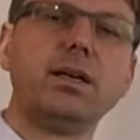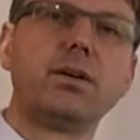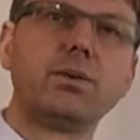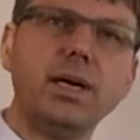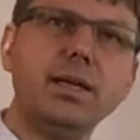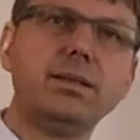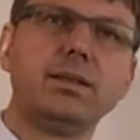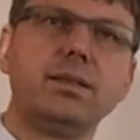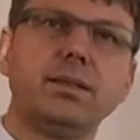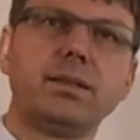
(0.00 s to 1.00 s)

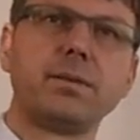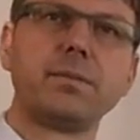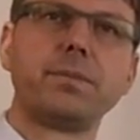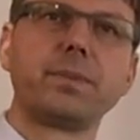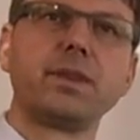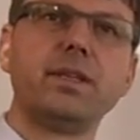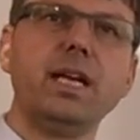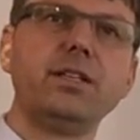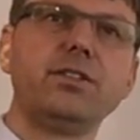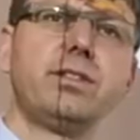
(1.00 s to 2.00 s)
Rather,
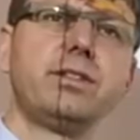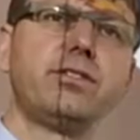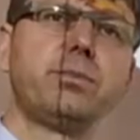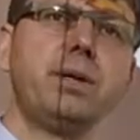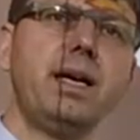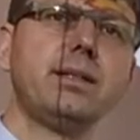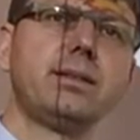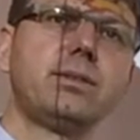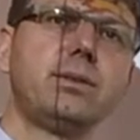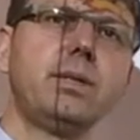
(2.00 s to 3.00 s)
tension spread
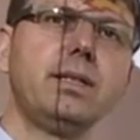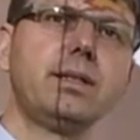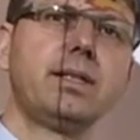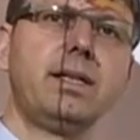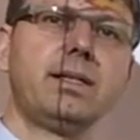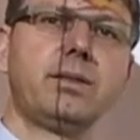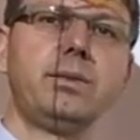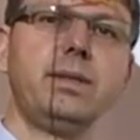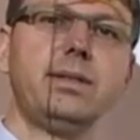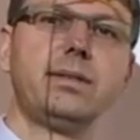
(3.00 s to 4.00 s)
to other
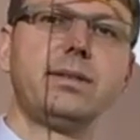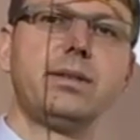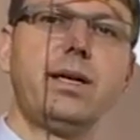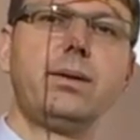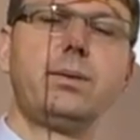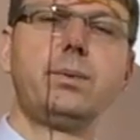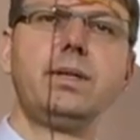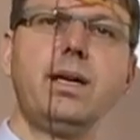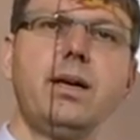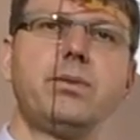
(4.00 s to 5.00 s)
countries, and now we
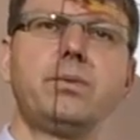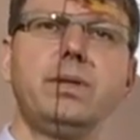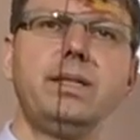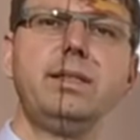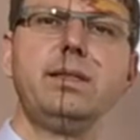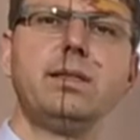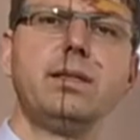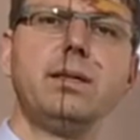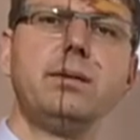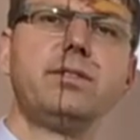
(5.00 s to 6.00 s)
have really
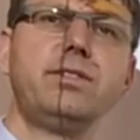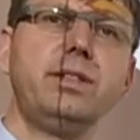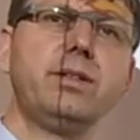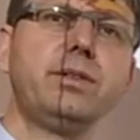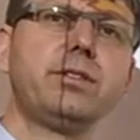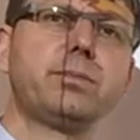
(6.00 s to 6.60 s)
a serious